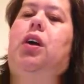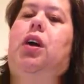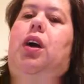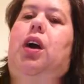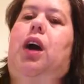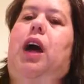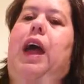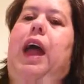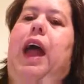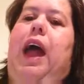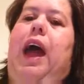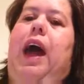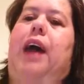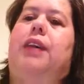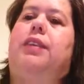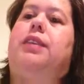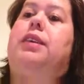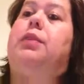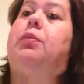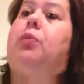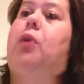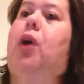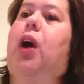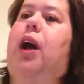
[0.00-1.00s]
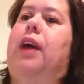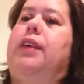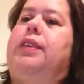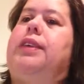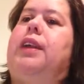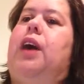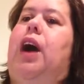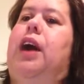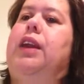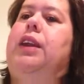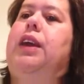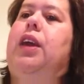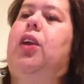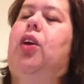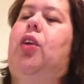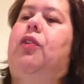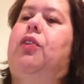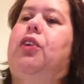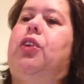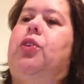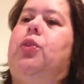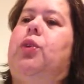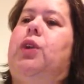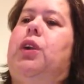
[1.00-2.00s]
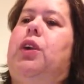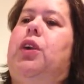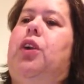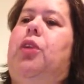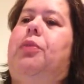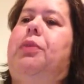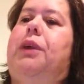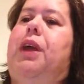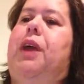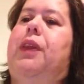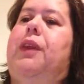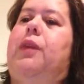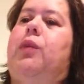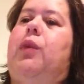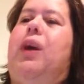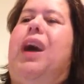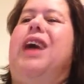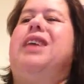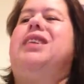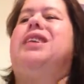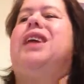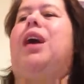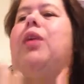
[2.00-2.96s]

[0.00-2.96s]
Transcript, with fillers: I had some rice. Now I did overdo it a little bit on the rice.